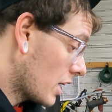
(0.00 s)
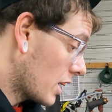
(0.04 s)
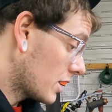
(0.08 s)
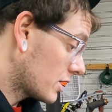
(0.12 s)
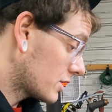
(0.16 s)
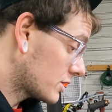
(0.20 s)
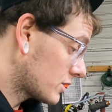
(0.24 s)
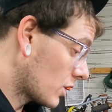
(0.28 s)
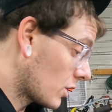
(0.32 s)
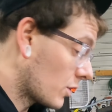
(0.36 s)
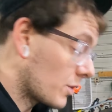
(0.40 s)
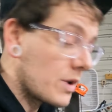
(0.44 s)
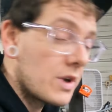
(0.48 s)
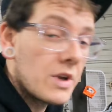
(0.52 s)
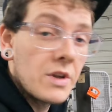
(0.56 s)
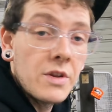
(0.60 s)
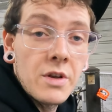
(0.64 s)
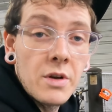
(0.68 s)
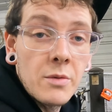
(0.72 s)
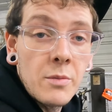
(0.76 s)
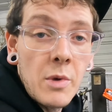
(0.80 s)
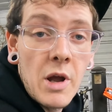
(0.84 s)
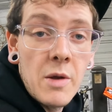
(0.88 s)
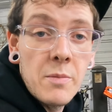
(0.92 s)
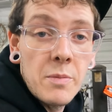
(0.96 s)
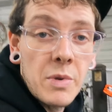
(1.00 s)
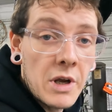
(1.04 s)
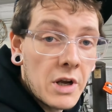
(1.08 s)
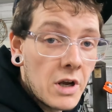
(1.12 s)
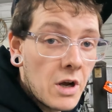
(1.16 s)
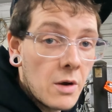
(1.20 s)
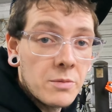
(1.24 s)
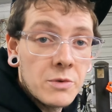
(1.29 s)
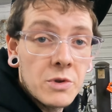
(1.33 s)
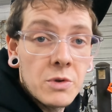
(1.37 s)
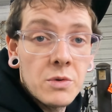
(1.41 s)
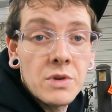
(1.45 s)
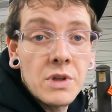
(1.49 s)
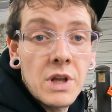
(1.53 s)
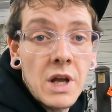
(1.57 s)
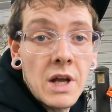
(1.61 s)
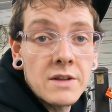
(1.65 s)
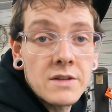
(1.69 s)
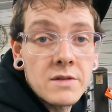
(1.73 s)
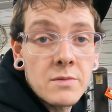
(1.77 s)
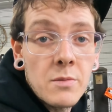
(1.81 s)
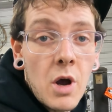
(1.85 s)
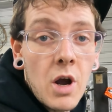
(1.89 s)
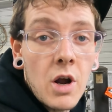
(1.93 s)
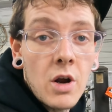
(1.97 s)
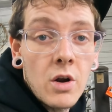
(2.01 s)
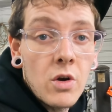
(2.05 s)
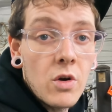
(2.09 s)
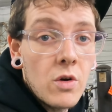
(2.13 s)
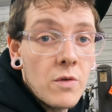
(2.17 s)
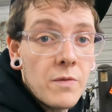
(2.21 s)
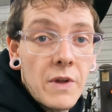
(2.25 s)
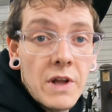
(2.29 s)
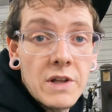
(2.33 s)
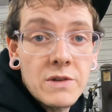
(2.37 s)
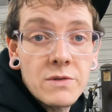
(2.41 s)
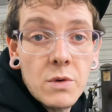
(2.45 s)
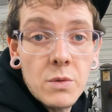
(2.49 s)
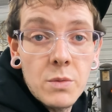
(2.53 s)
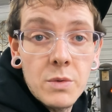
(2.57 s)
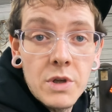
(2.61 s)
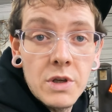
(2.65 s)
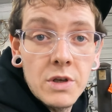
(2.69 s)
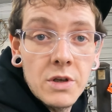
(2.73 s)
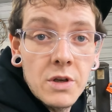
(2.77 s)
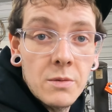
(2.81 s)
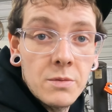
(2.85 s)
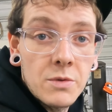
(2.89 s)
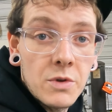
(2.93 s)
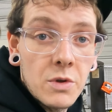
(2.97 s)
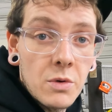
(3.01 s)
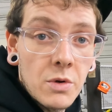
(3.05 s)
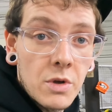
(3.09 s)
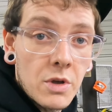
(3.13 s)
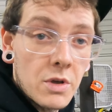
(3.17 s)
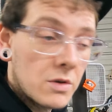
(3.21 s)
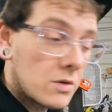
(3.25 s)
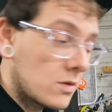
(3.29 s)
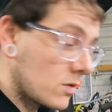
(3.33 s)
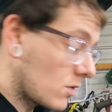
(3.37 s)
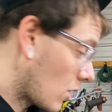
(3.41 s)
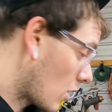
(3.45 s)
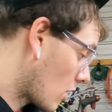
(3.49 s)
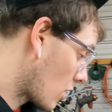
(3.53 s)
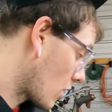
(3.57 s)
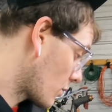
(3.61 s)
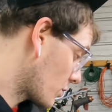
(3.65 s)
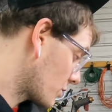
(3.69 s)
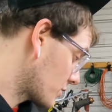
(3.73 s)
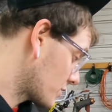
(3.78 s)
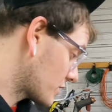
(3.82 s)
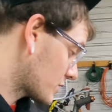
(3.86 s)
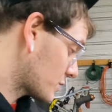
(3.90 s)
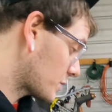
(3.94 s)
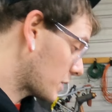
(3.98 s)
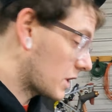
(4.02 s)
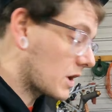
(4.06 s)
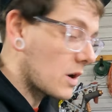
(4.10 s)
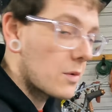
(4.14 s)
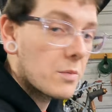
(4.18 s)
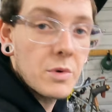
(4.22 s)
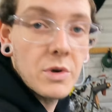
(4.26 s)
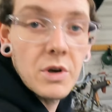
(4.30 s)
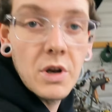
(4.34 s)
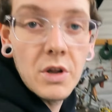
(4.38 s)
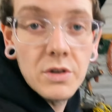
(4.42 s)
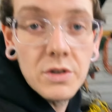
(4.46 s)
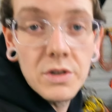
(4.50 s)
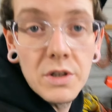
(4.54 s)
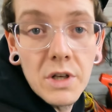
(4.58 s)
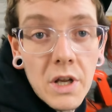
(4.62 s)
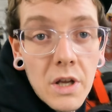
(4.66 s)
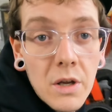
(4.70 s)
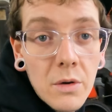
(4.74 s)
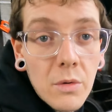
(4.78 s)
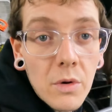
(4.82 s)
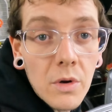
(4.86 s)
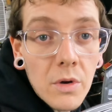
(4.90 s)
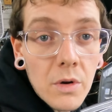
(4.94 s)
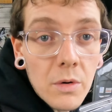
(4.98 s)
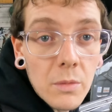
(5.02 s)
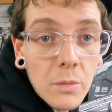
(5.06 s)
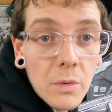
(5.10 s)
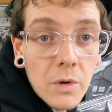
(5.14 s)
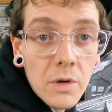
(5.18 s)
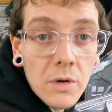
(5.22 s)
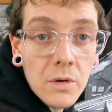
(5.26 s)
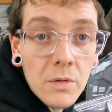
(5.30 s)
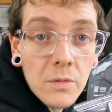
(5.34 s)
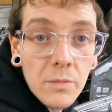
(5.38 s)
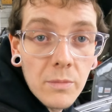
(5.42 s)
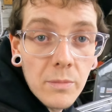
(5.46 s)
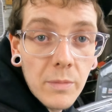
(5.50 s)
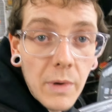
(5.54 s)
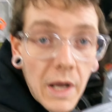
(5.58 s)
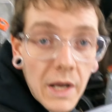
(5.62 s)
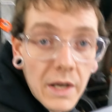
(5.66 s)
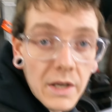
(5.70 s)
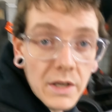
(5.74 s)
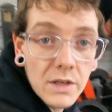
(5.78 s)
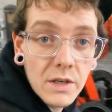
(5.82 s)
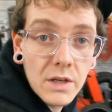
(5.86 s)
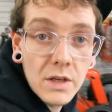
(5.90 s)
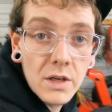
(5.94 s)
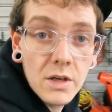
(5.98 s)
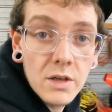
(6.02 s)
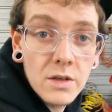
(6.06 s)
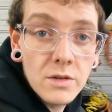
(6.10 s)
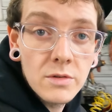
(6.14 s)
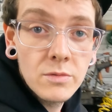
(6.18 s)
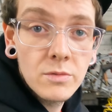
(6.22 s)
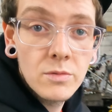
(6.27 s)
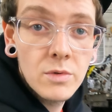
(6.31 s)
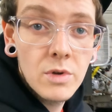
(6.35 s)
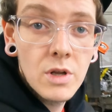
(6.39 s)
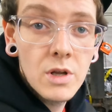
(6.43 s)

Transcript: So we either might pick up doing that tomorrow if that's what we end up doing, or we'll just pick up another day where we're back in here.